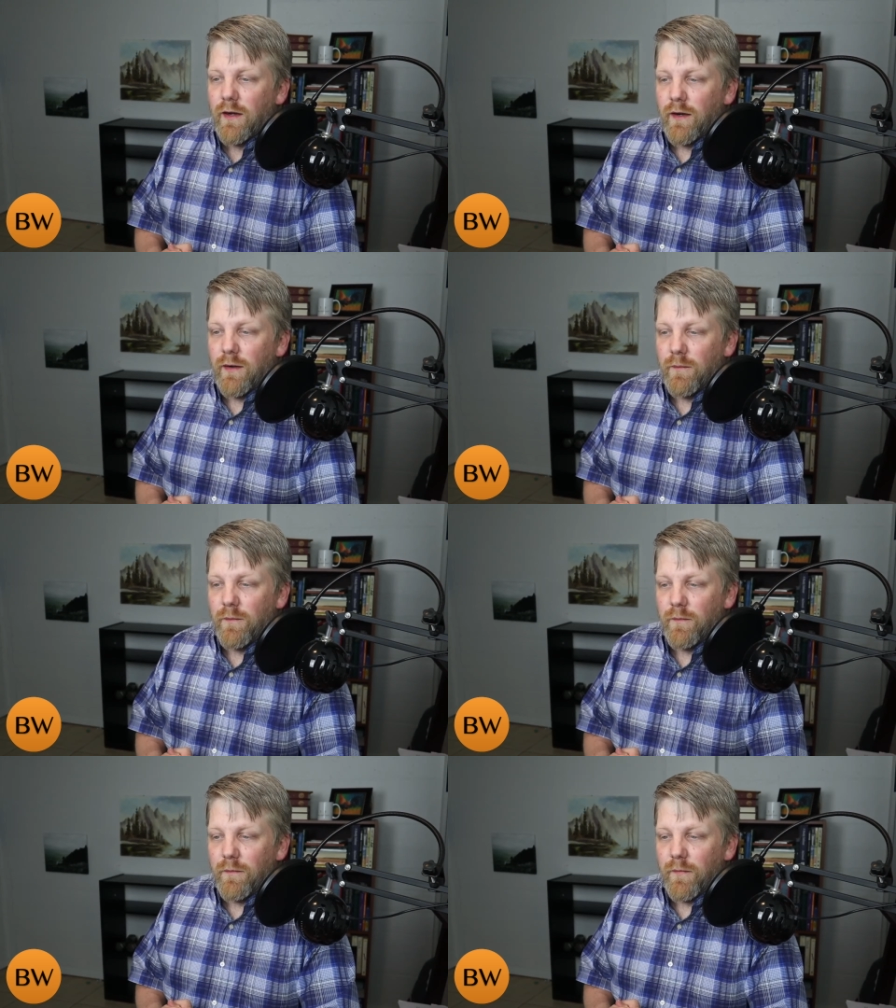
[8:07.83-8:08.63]

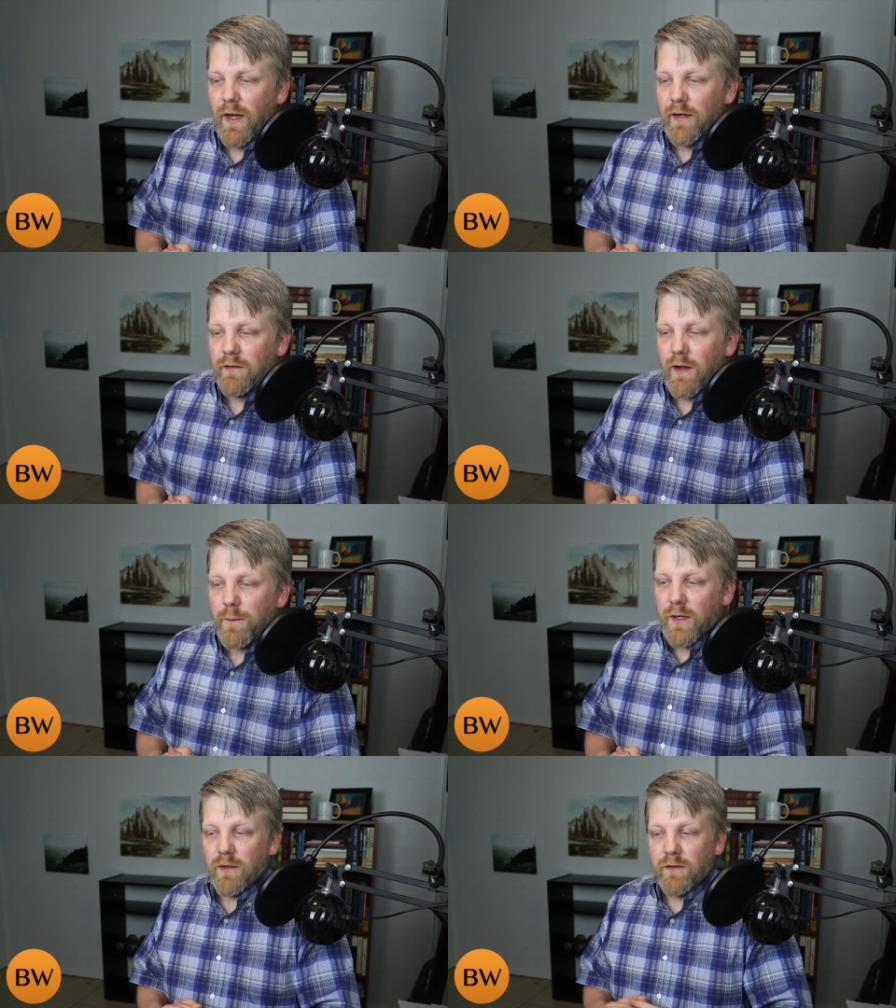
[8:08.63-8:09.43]
Um, and it's
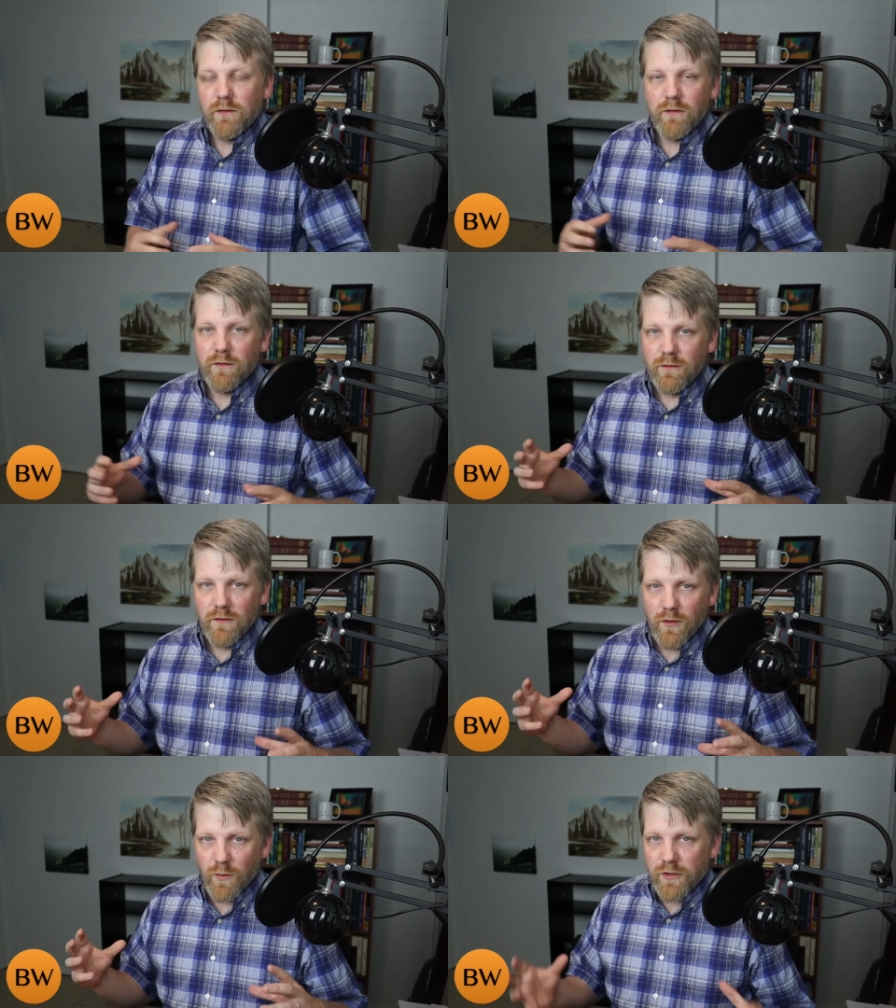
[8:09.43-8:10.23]
not because
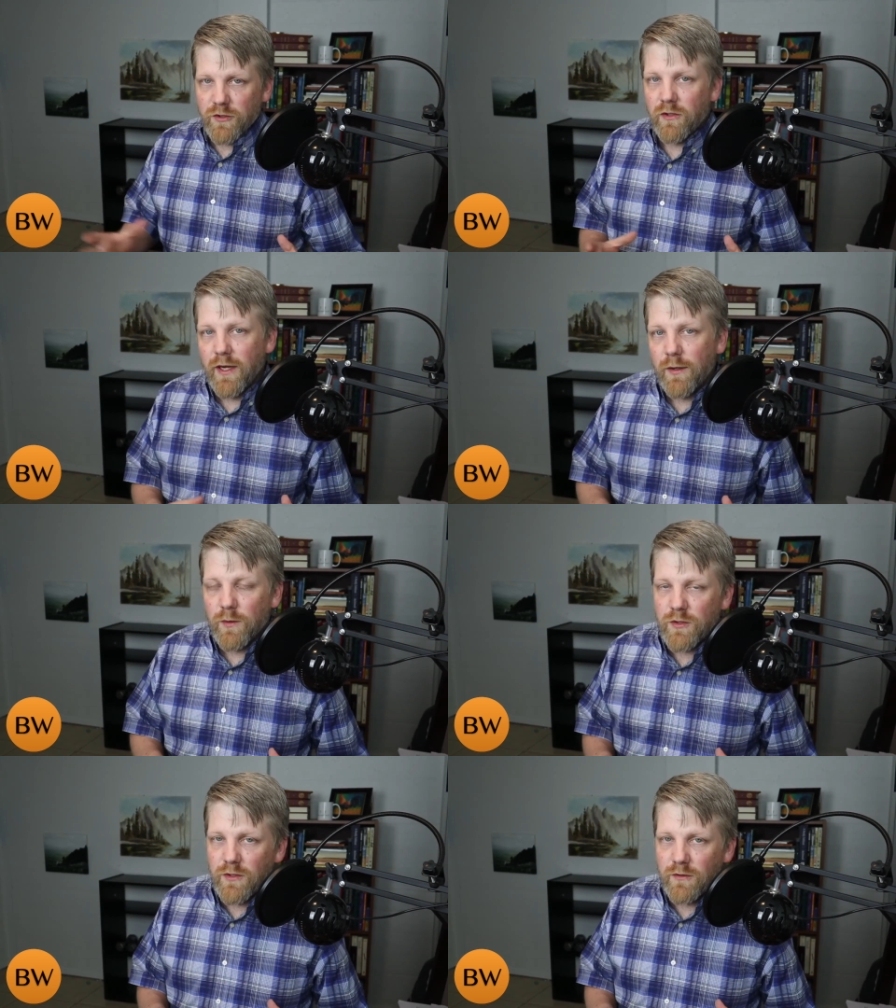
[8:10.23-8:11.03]
the original
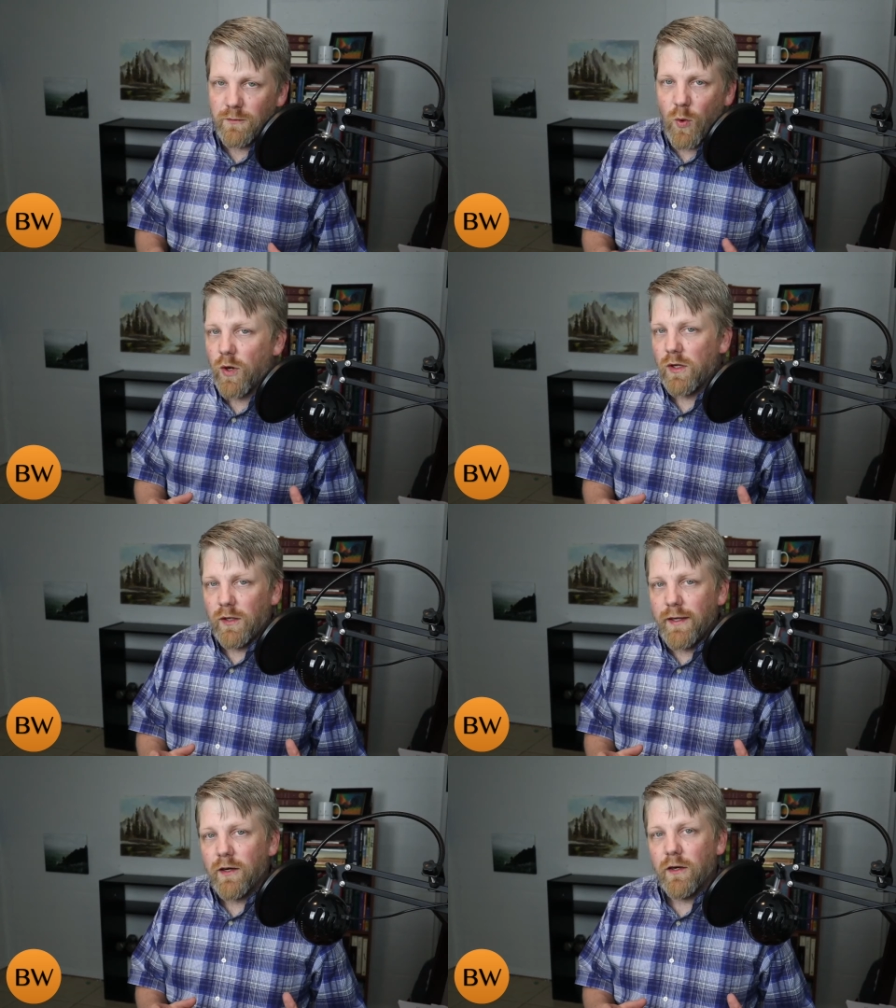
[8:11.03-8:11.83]
language is more
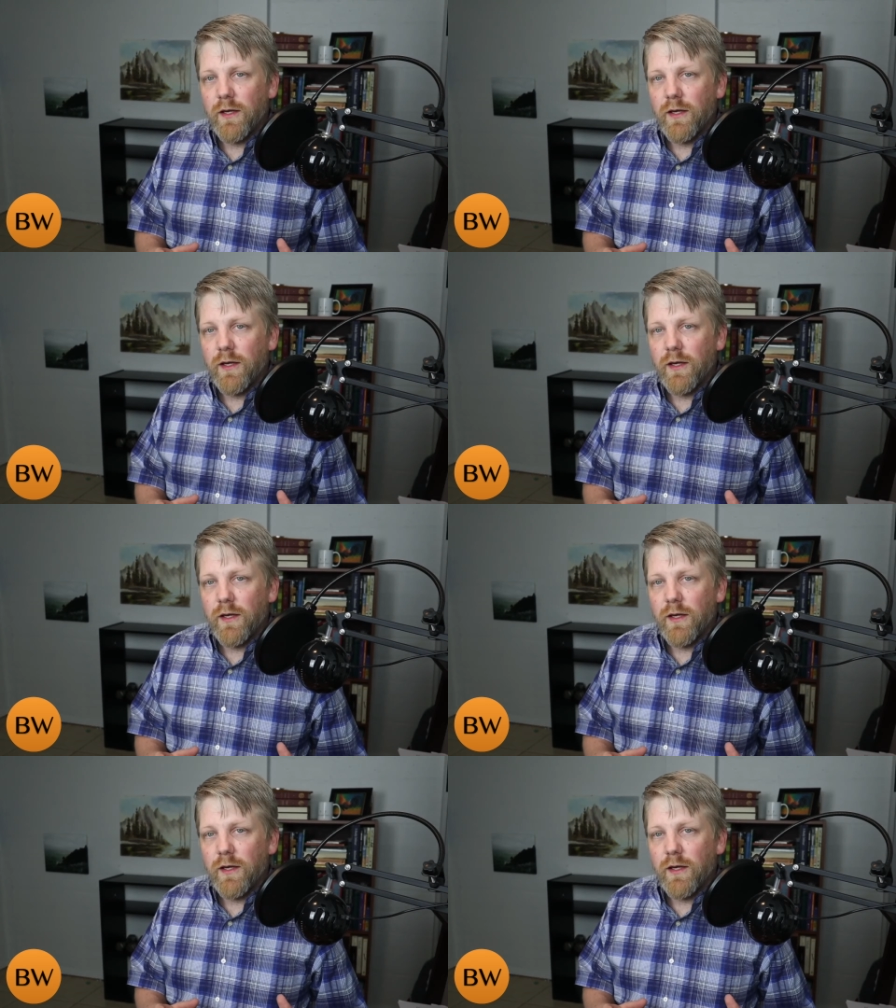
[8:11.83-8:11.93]
clear,